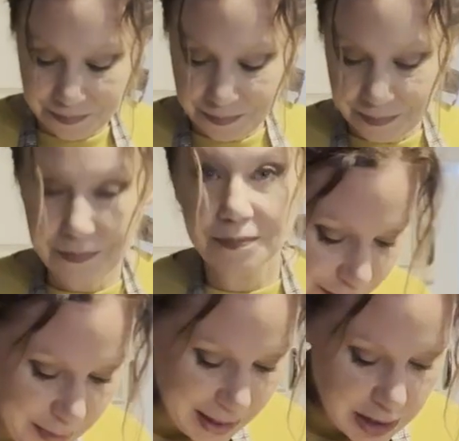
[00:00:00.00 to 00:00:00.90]
I've
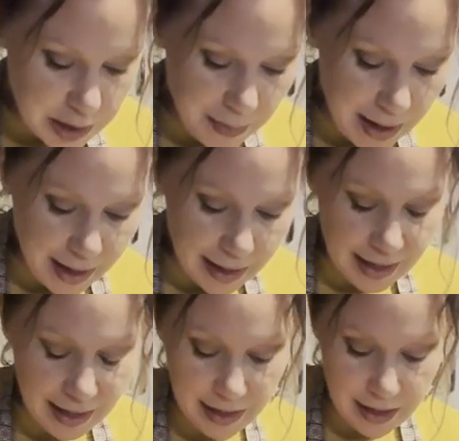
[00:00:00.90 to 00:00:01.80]
mixed
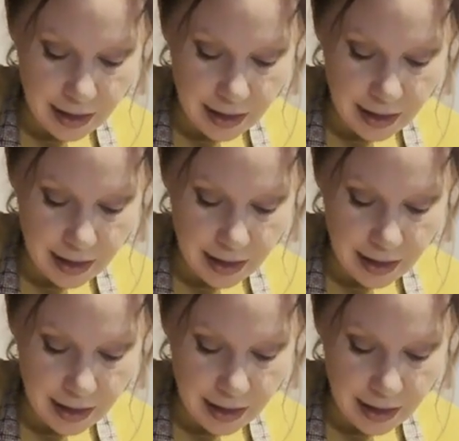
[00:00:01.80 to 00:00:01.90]
my